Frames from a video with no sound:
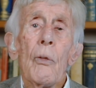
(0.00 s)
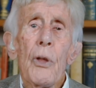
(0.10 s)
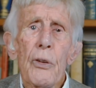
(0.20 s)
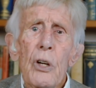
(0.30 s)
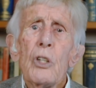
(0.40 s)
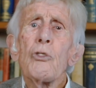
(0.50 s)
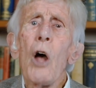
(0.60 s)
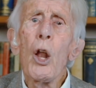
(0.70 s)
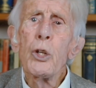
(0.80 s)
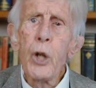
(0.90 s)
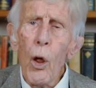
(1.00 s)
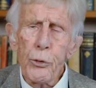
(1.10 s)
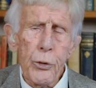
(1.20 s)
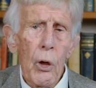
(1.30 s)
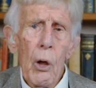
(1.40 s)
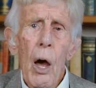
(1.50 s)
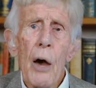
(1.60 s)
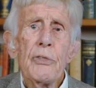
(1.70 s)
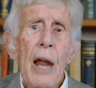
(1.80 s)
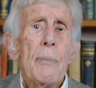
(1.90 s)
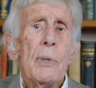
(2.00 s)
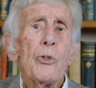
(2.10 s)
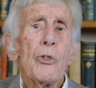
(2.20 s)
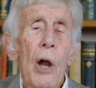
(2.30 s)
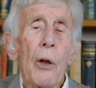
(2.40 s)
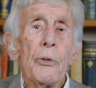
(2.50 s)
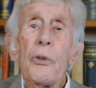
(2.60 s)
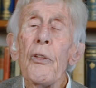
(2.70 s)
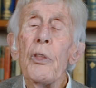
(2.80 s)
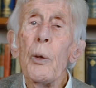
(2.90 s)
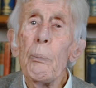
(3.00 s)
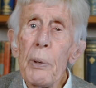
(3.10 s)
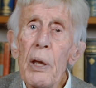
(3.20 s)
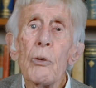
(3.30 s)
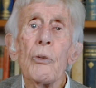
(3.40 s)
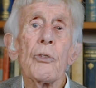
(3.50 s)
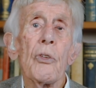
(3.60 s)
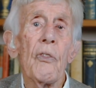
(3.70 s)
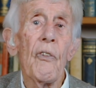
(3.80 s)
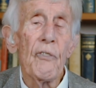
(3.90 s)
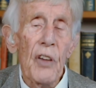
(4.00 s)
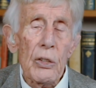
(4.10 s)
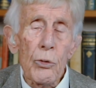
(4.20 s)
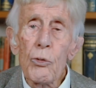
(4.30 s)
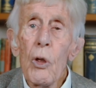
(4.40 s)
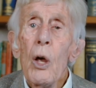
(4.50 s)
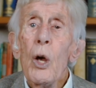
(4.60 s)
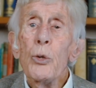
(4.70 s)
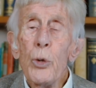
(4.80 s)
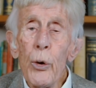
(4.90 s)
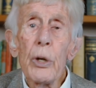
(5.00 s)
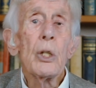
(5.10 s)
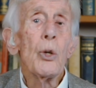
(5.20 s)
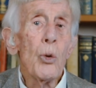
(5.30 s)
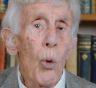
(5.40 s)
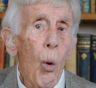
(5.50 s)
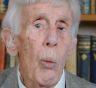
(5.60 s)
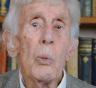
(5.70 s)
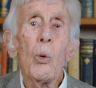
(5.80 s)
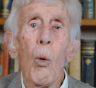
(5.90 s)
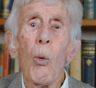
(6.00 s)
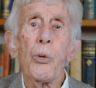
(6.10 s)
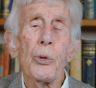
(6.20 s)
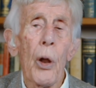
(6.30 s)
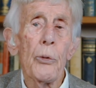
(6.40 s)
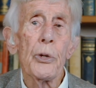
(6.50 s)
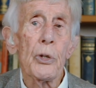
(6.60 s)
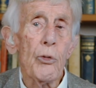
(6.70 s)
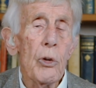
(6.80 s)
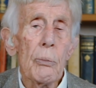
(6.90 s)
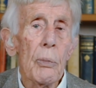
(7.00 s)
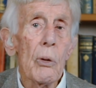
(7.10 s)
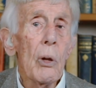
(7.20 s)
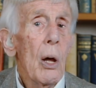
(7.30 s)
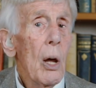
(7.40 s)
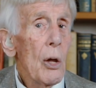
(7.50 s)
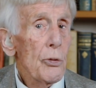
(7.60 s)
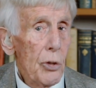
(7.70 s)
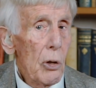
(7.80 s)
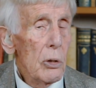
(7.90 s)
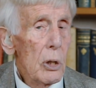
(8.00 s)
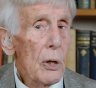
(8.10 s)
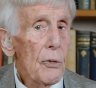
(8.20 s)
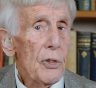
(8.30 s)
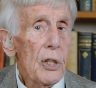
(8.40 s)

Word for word: that there is a lot of damage done to the appearance of the face during normal orthodontic treatment, certainly if